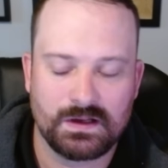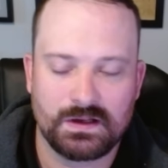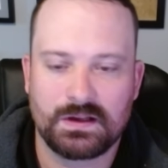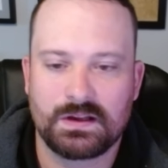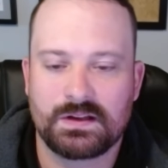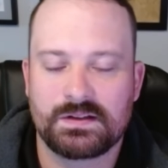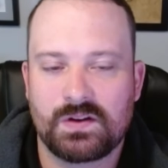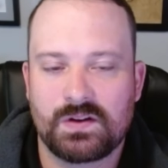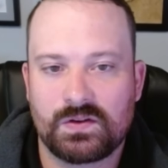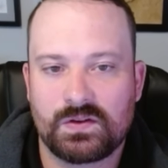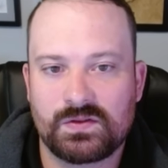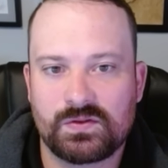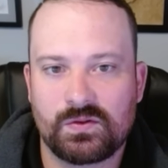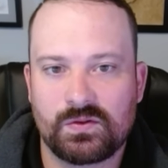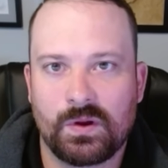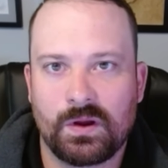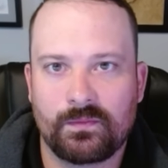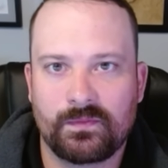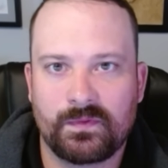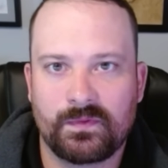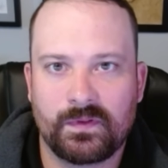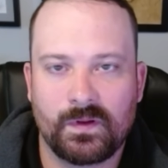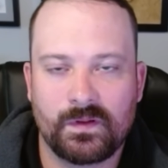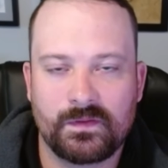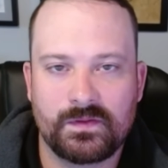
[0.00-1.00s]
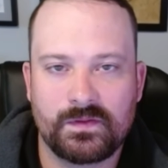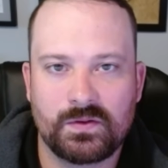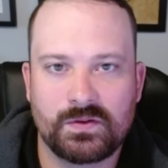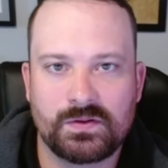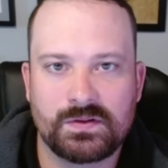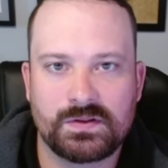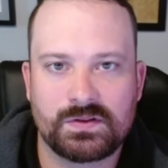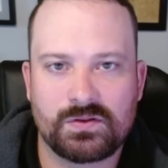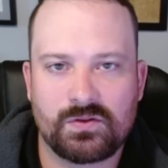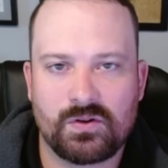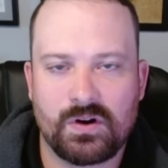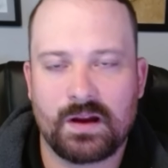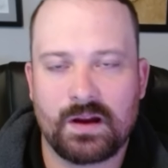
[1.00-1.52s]
It's also helpful if you
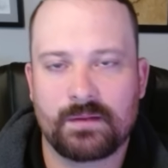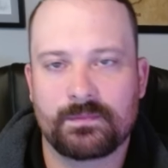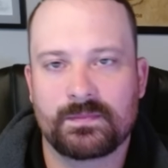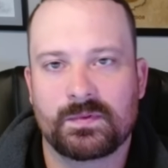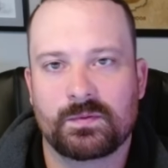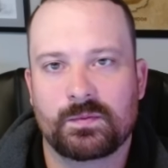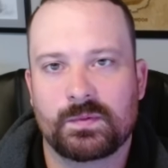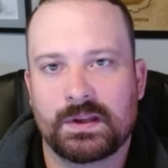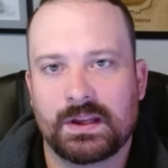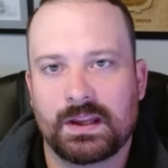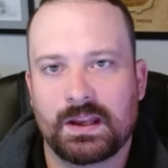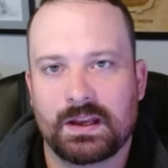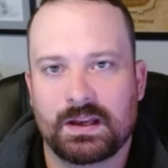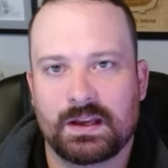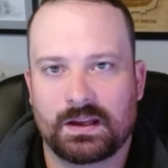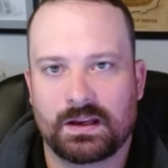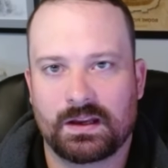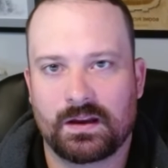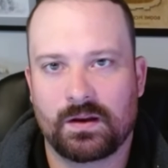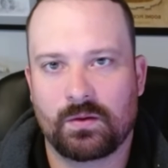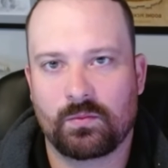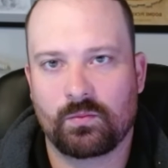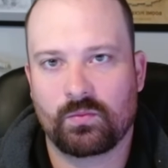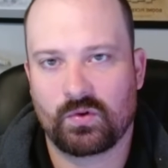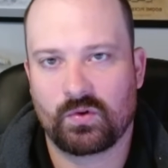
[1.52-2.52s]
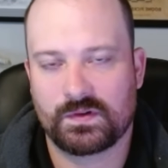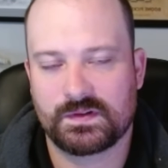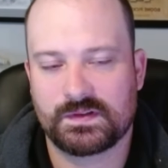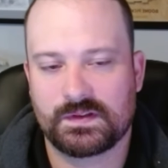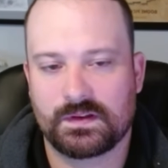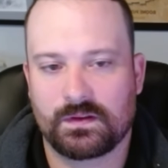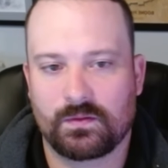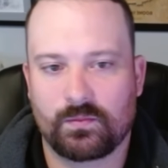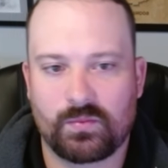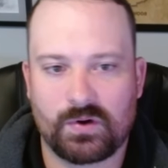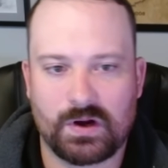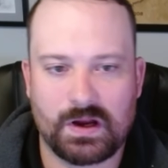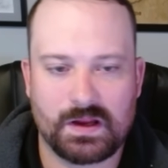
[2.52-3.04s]
describe the beginning and end points of
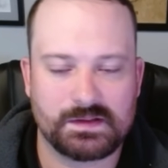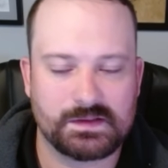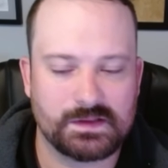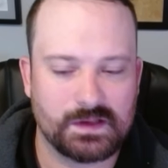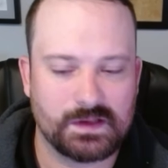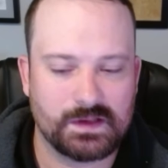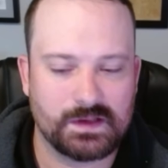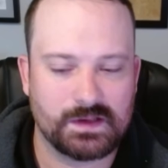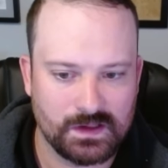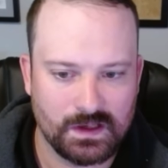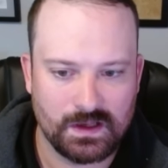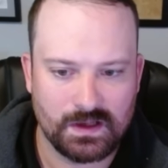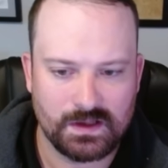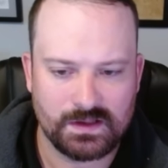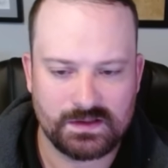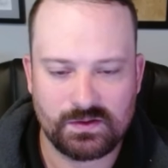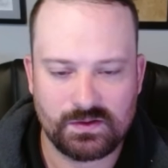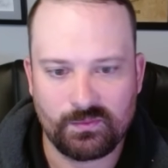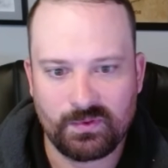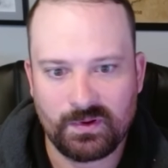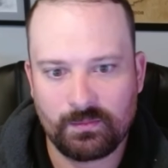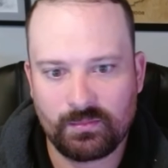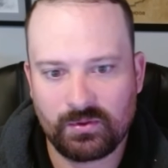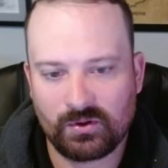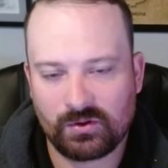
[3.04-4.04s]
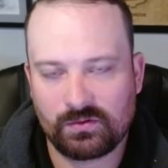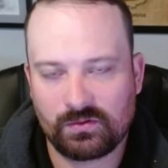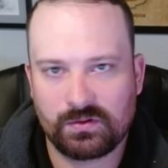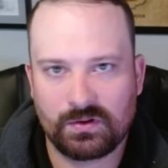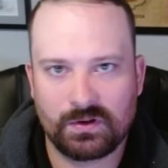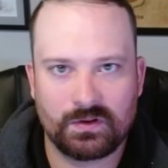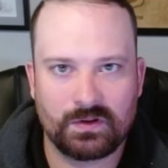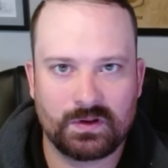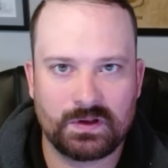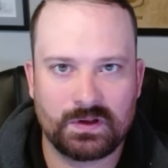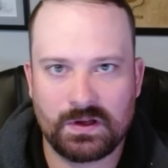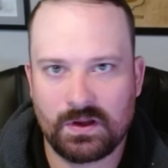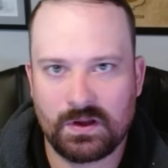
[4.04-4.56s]
the process so people
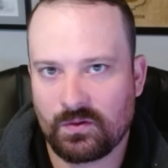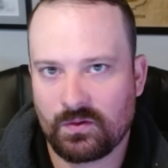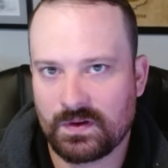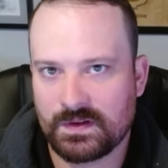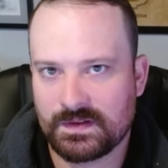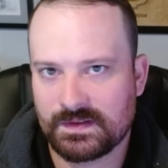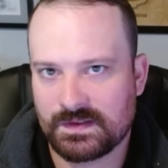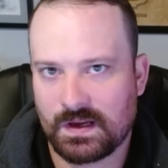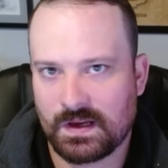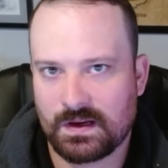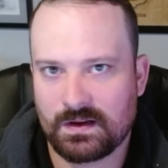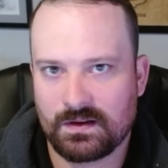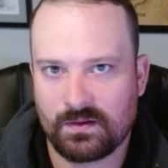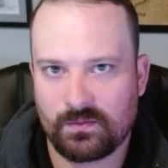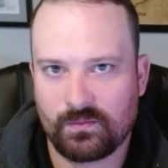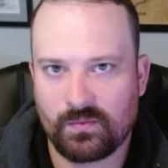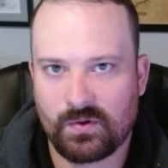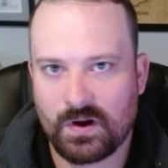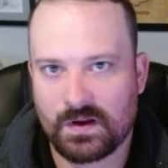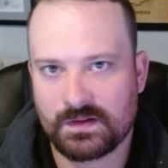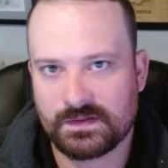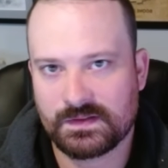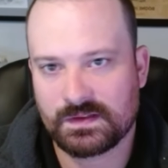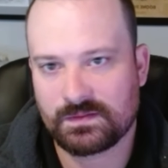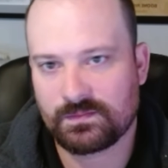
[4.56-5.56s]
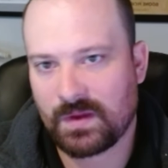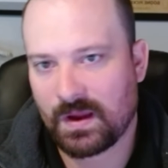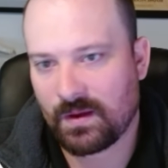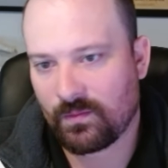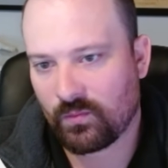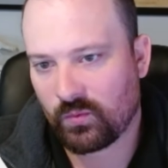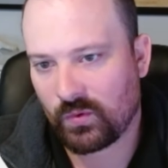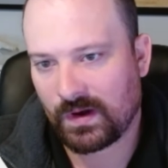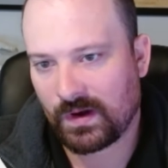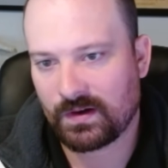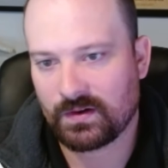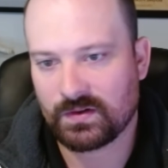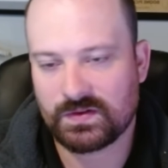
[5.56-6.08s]
clearly know inside of the process map
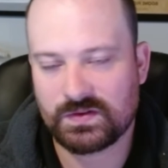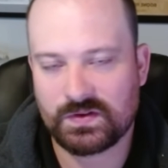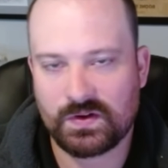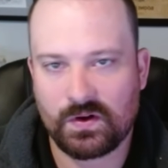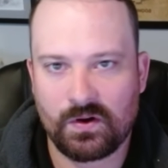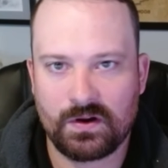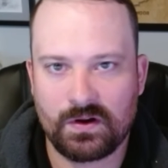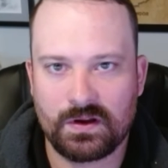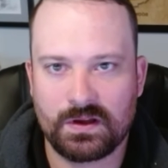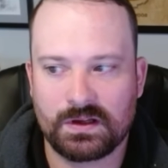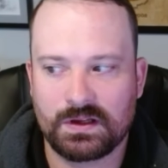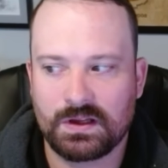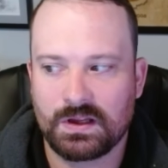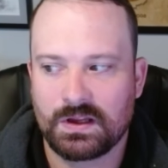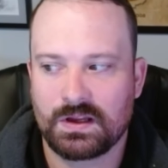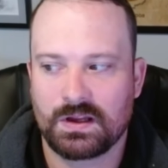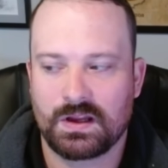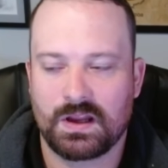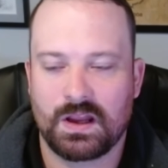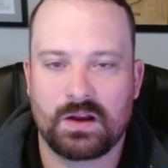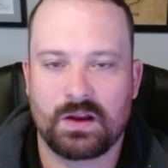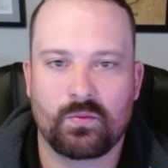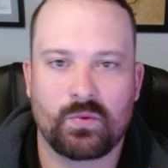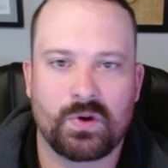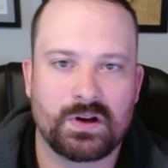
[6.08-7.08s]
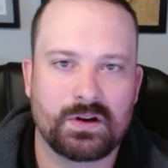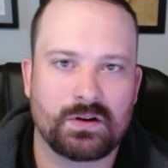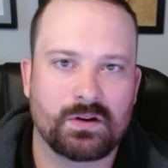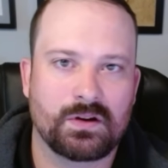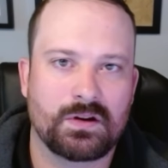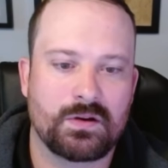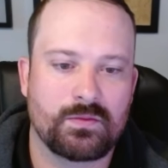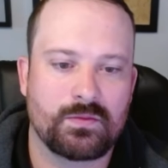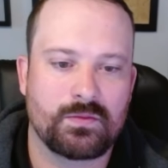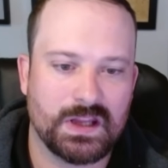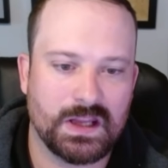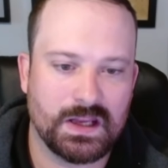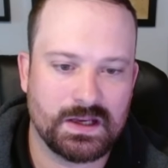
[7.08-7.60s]
where you're starting and where you're going to
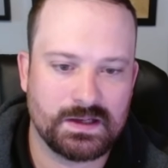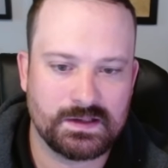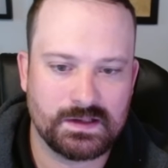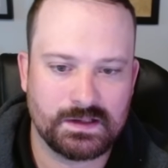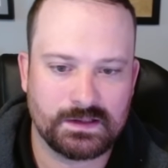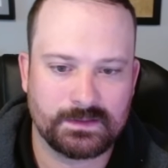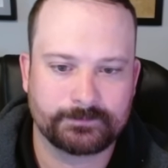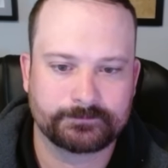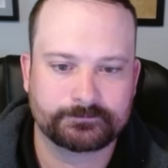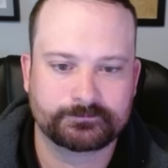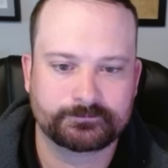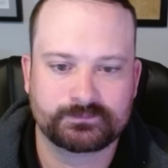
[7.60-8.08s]
be ending.